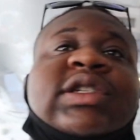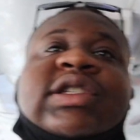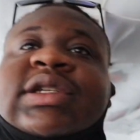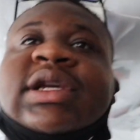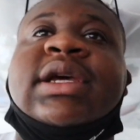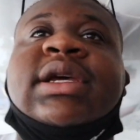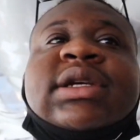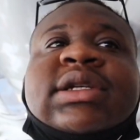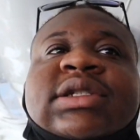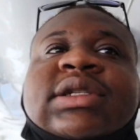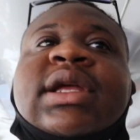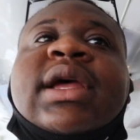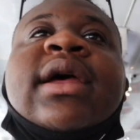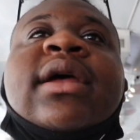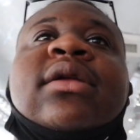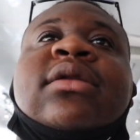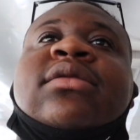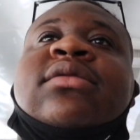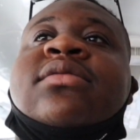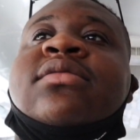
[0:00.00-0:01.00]
say is
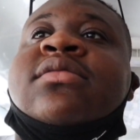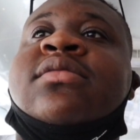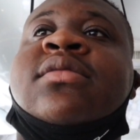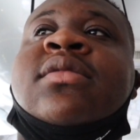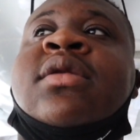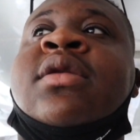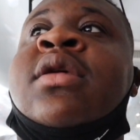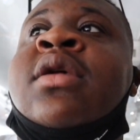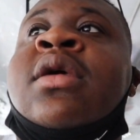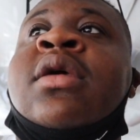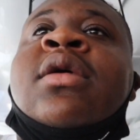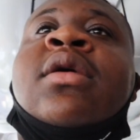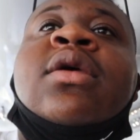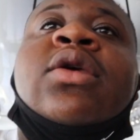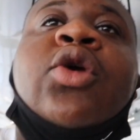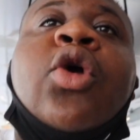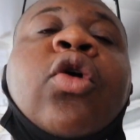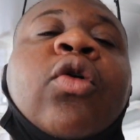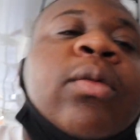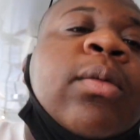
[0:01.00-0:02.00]
that
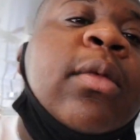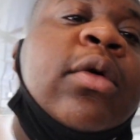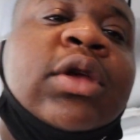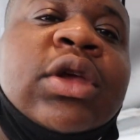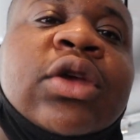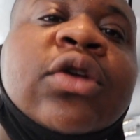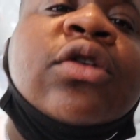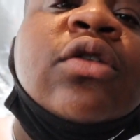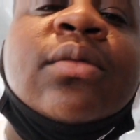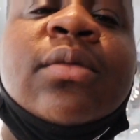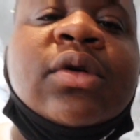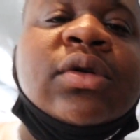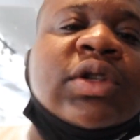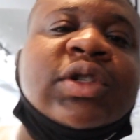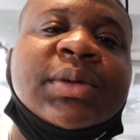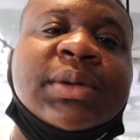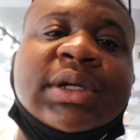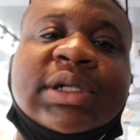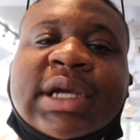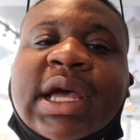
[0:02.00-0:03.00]
your
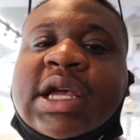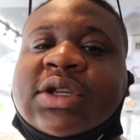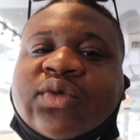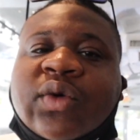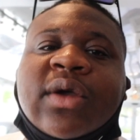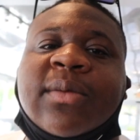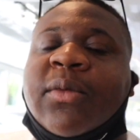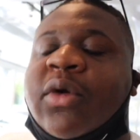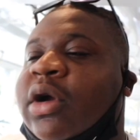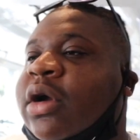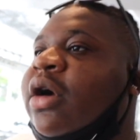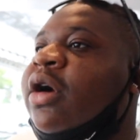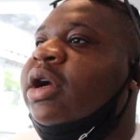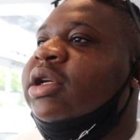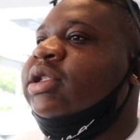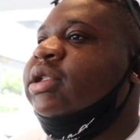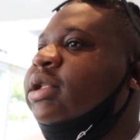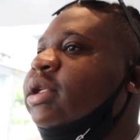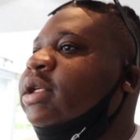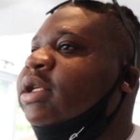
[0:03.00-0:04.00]
motorsports has way more
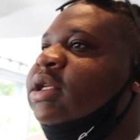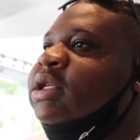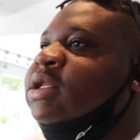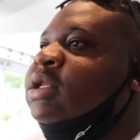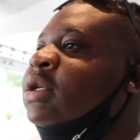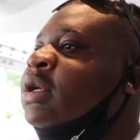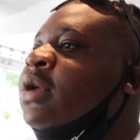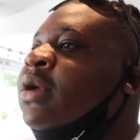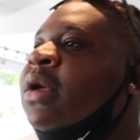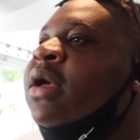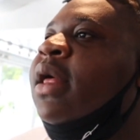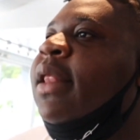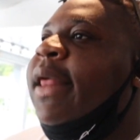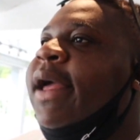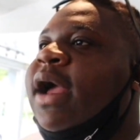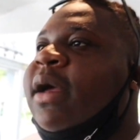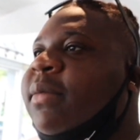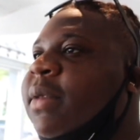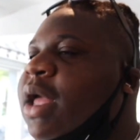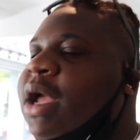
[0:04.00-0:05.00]
cars than this.
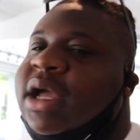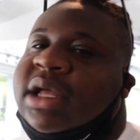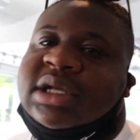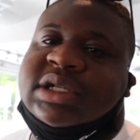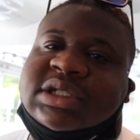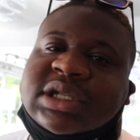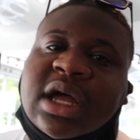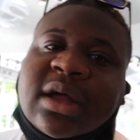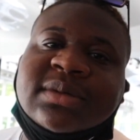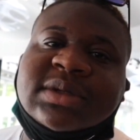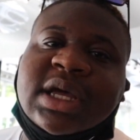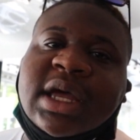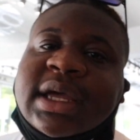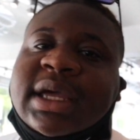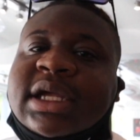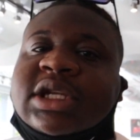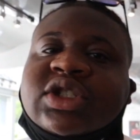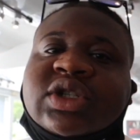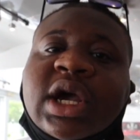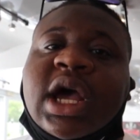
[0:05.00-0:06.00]
Like, I'm not going to stop till I
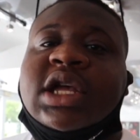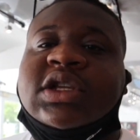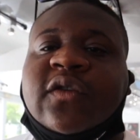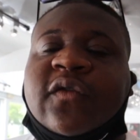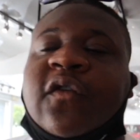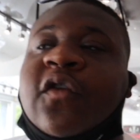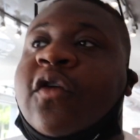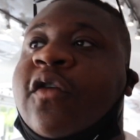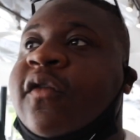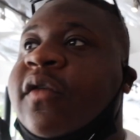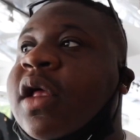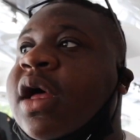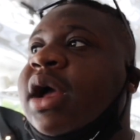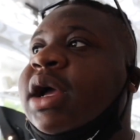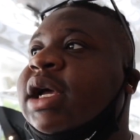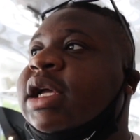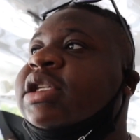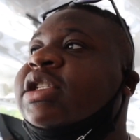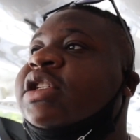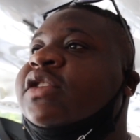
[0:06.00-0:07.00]
get you guys a full vlog,
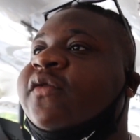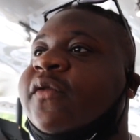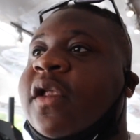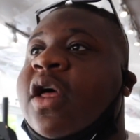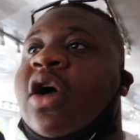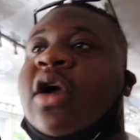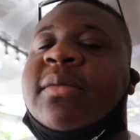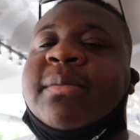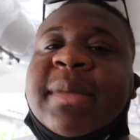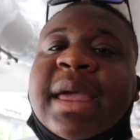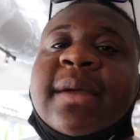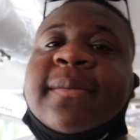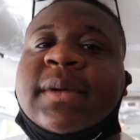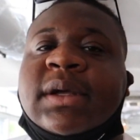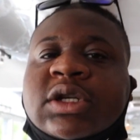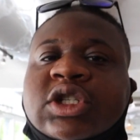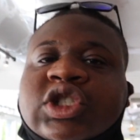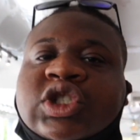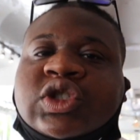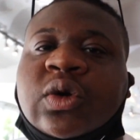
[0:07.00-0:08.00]
because this vlog may
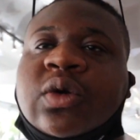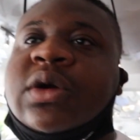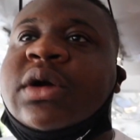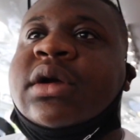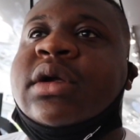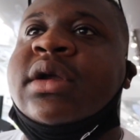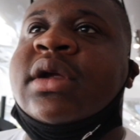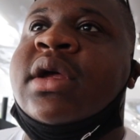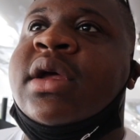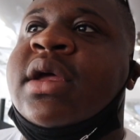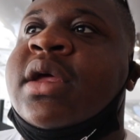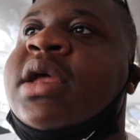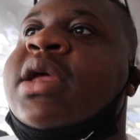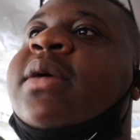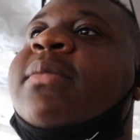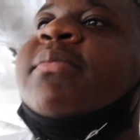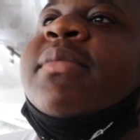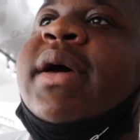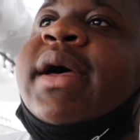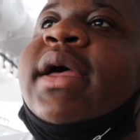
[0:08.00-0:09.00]
be short,
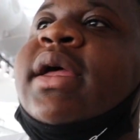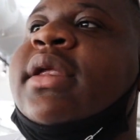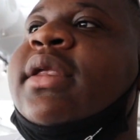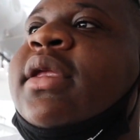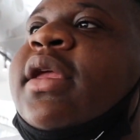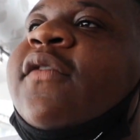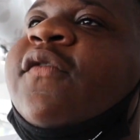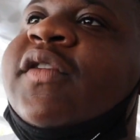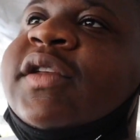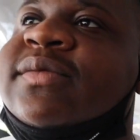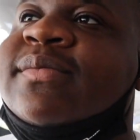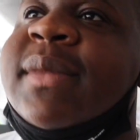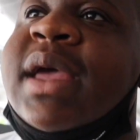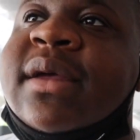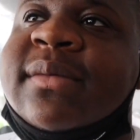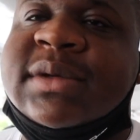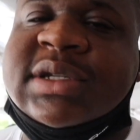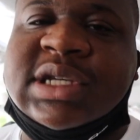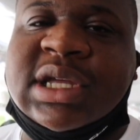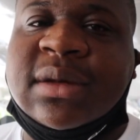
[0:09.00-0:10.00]
but if it's
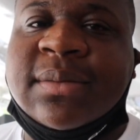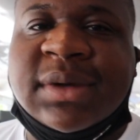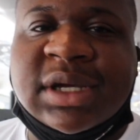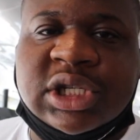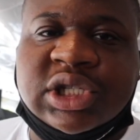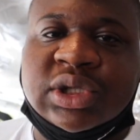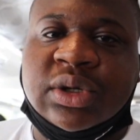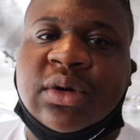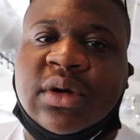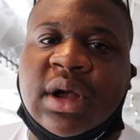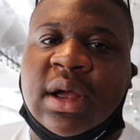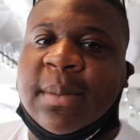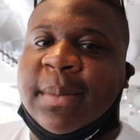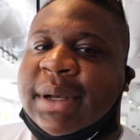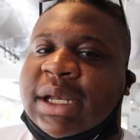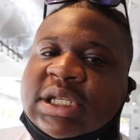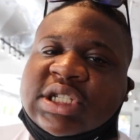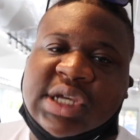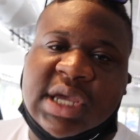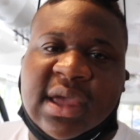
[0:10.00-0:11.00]
going to be short, I'm
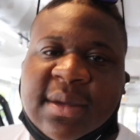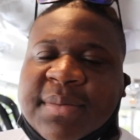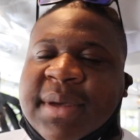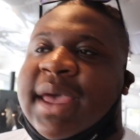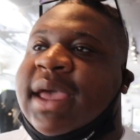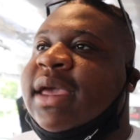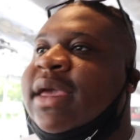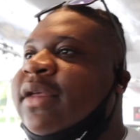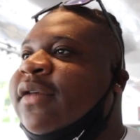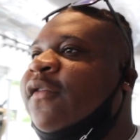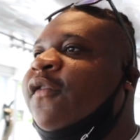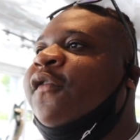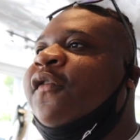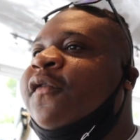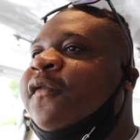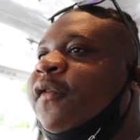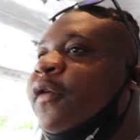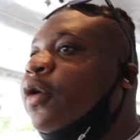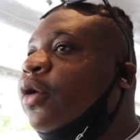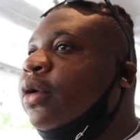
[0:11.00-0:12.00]
going to jam-pack it
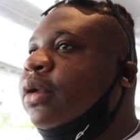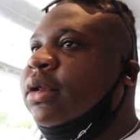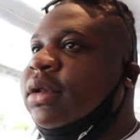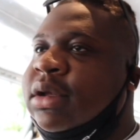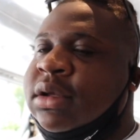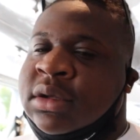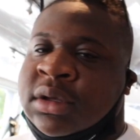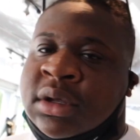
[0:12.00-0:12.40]
full